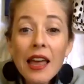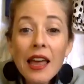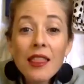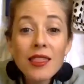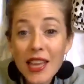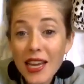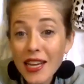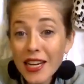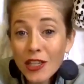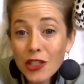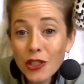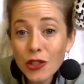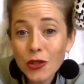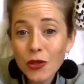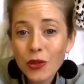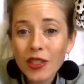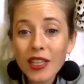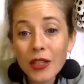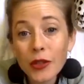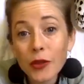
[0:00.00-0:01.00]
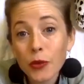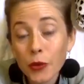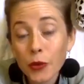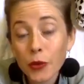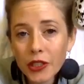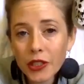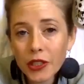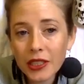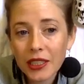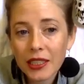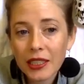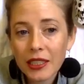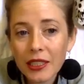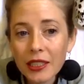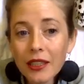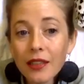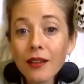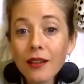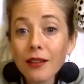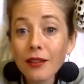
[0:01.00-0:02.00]
that I do that I
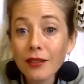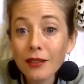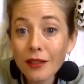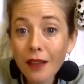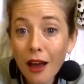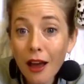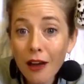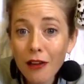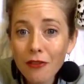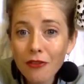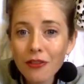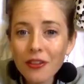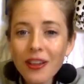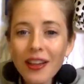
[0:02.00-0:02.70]
really love.